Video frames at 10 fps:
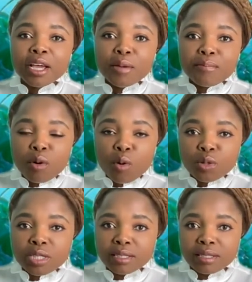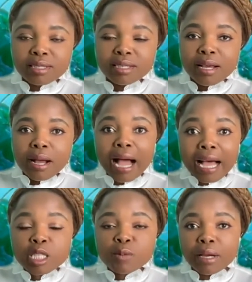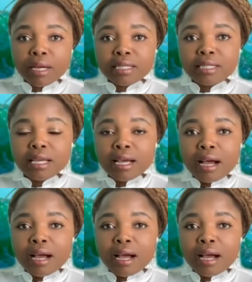important aspect